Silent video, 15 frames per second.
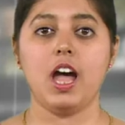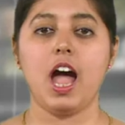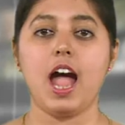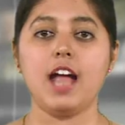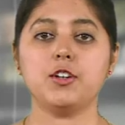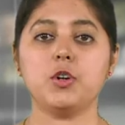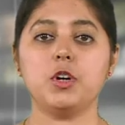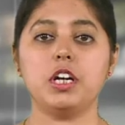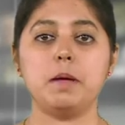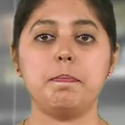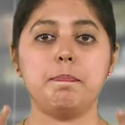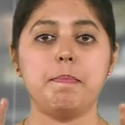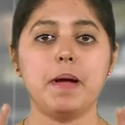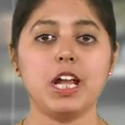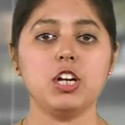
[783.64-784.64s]
had to
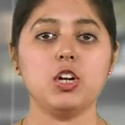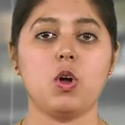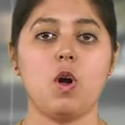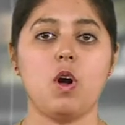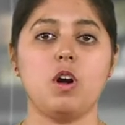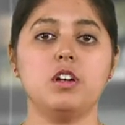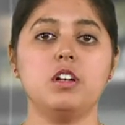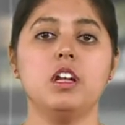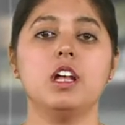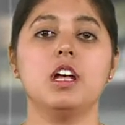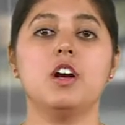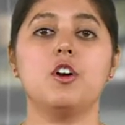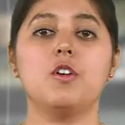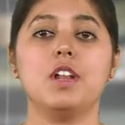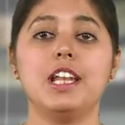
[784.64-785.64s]
depend on
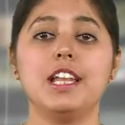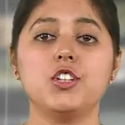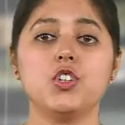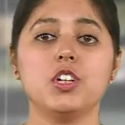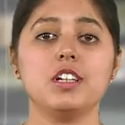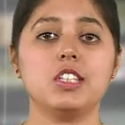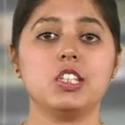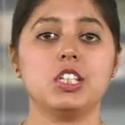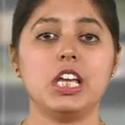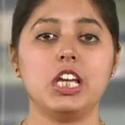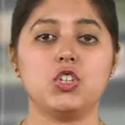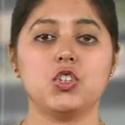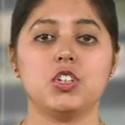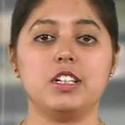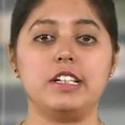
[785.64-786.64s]
religious
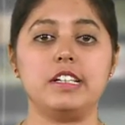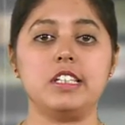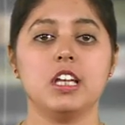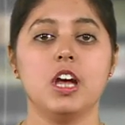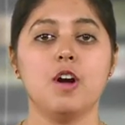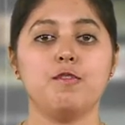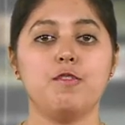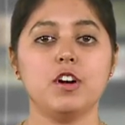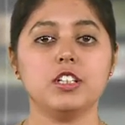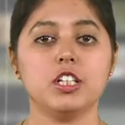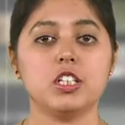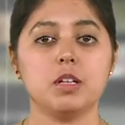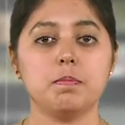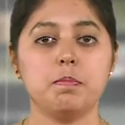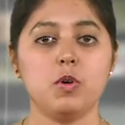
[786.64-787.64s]
teachers for the
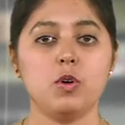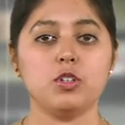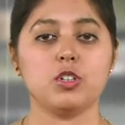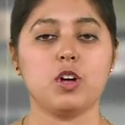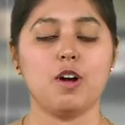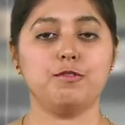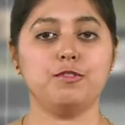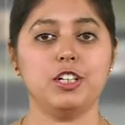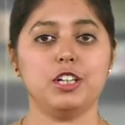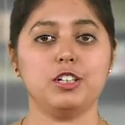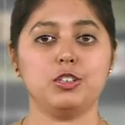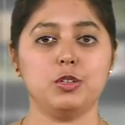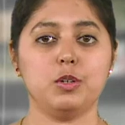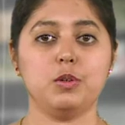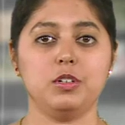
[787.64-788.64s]
support of their
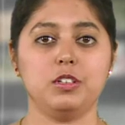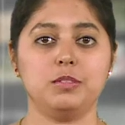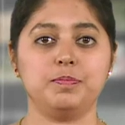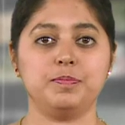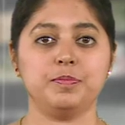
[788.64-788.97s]
throne.